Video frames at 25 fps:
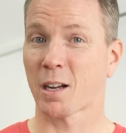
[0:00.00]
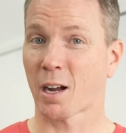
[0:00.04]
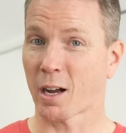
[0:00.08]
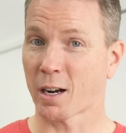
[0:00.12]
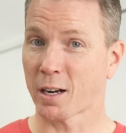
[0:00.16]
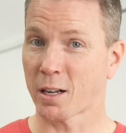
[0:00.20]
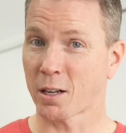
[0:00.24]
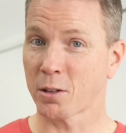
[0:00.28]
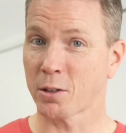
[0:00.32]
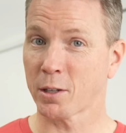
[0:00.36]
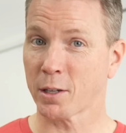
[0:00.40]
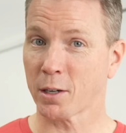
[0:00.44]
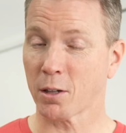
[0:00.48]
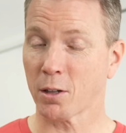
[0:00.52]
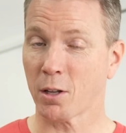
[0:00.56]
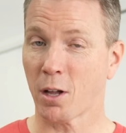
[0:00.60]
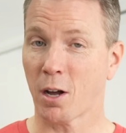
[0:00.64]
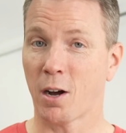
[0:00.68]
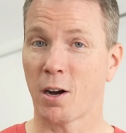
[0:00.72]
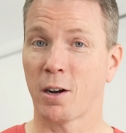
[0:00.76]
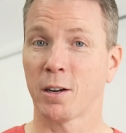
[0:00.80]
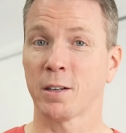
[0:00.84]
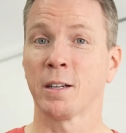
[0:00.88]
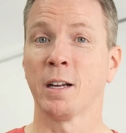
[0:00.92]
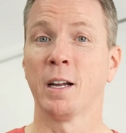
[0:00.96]
cut it a little
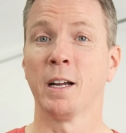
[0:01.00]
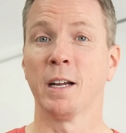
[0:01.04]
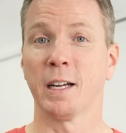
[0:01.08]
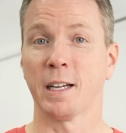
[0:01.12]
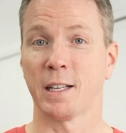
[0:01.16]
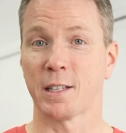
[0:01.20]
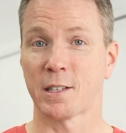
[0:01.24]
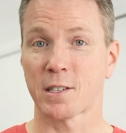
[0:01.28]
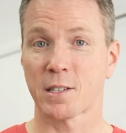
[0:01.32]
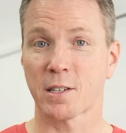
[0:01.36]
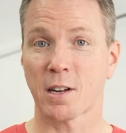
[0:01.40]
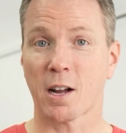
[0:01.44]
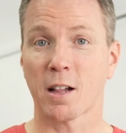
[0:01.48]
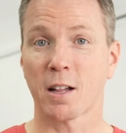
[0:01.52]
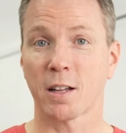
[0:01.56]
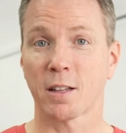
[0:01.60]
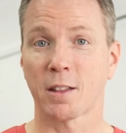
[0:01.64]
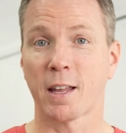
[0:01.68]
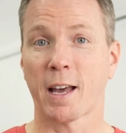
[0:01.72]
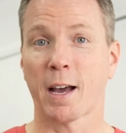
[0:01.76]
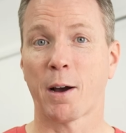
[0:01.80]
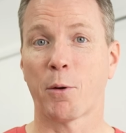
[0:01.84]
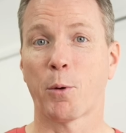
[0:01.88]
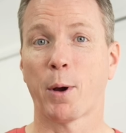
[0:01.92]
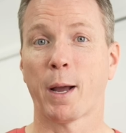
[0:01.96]
long, install it
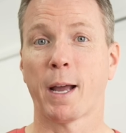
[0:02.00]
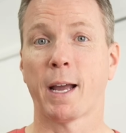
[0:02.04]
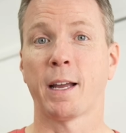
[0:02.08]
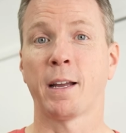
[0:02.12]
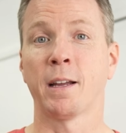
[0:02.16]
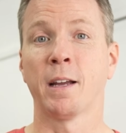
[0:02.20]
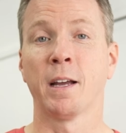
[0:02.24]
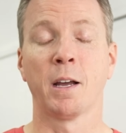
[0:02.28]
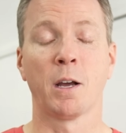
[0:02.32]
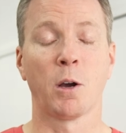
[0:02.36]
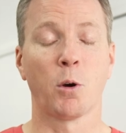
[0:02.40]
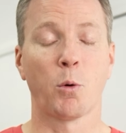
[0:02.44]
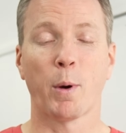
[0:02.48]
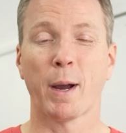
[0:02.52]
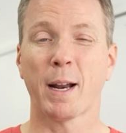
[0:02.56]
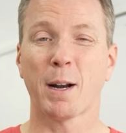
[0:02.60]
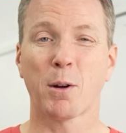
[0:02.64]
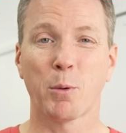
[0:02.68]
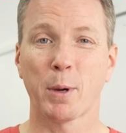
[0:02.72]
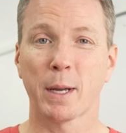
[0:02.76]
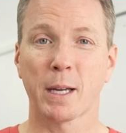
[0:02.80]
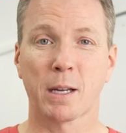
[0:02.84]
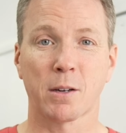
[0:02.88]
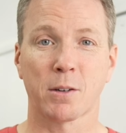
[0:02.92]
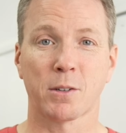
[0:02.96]
that way, wait a
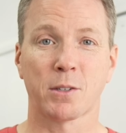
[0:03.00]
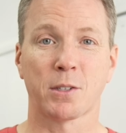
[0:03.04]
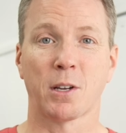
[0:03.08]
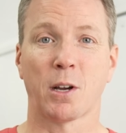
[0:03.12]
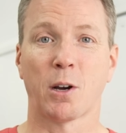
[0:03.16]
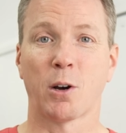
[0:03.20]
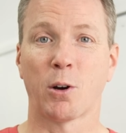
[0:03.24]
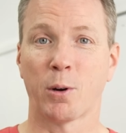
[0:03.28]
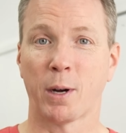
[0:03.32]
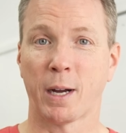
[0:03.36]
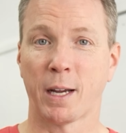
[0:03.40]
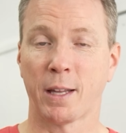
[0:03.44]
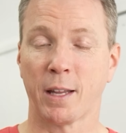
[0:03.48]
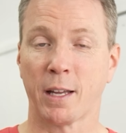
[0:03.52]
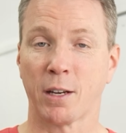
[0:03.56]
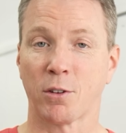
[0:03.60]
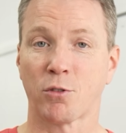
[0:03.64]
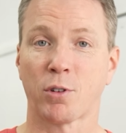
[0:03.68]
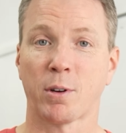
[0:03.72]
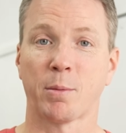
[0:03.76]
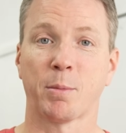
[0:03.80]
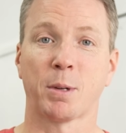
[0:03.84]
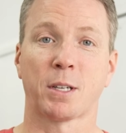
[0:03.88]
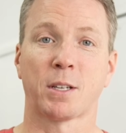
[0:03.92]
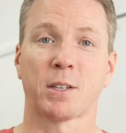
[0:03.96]
week or so, and then
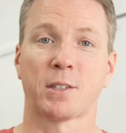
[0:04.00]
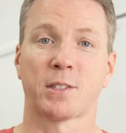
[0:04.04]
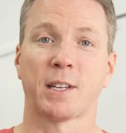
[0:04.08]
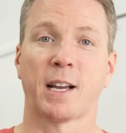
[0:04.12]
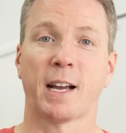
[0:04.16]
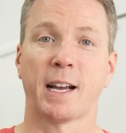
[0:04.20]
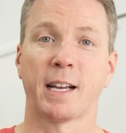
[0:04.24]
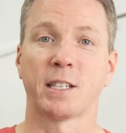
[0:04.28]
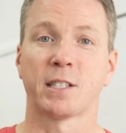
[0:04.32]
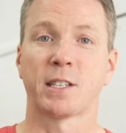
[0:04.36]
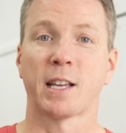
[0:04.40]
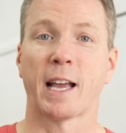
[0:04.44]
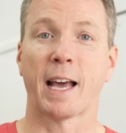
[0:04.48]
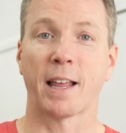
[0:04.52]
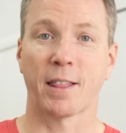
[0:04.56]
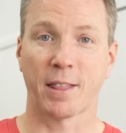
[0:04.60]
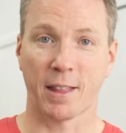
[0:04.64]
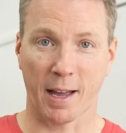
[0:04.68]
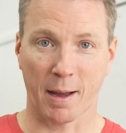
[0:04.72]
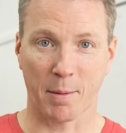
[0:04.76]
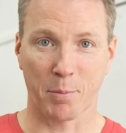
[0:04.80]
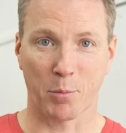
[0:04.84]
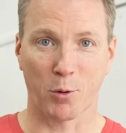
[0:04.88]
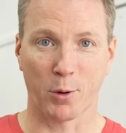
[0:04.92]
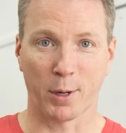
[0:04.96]
trim it to size at
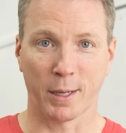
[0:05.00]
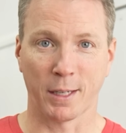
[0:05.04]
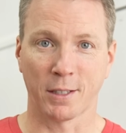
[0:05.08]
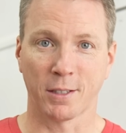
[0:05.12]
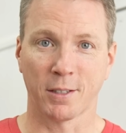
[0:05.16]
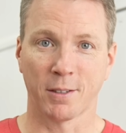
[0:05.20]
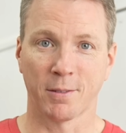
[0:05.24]
that point.